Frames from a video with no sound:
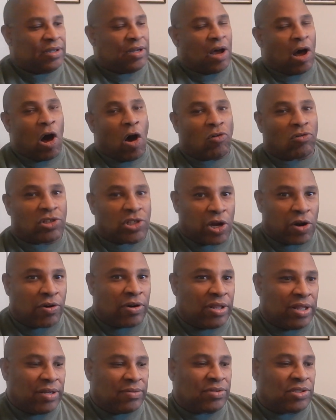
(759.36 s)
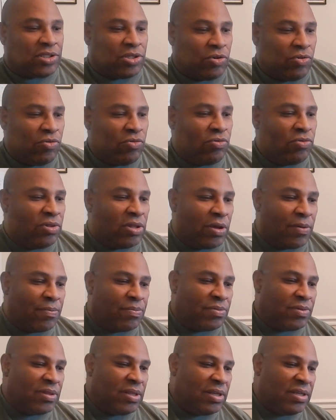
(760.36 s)
alternatives to
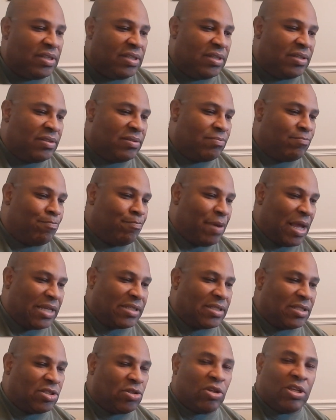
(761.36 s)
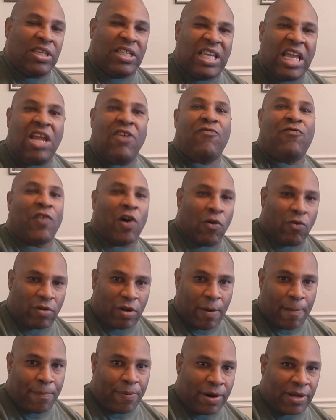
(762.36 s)
basically to the default
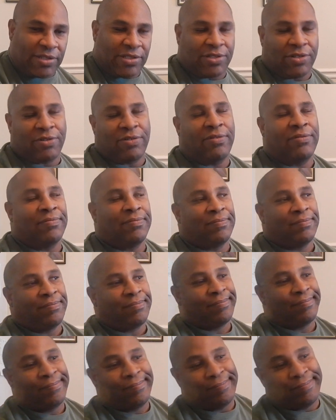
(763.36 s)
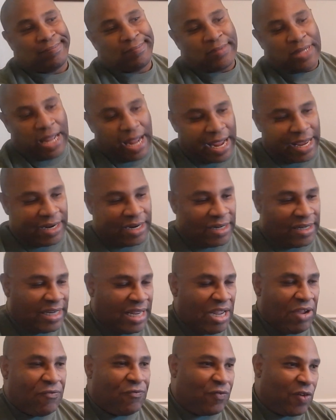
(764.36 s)
compressor and the
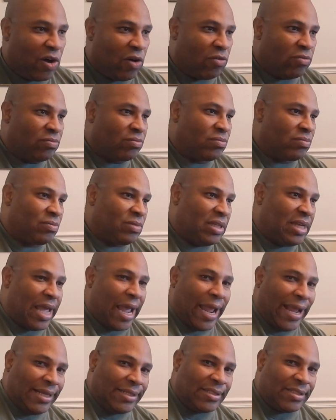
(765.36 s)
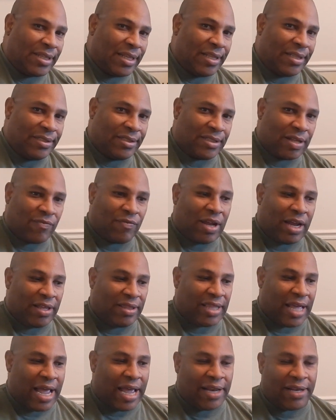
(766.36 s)
default gates and stuff like
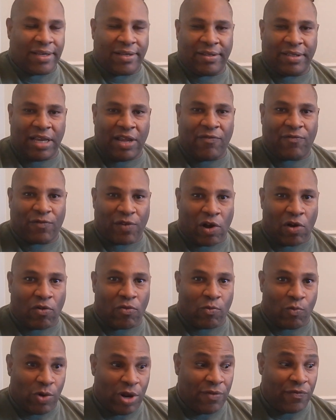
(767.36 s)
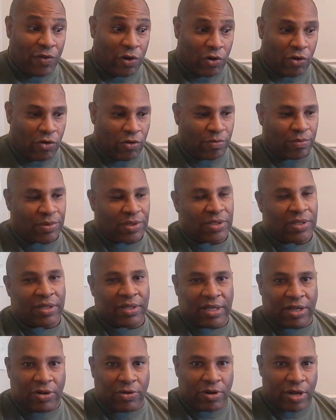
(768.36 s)
that, default reverbs,
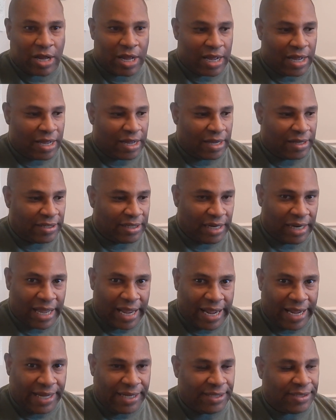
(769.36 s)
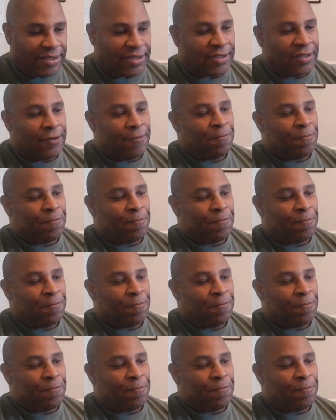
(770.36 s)
delays.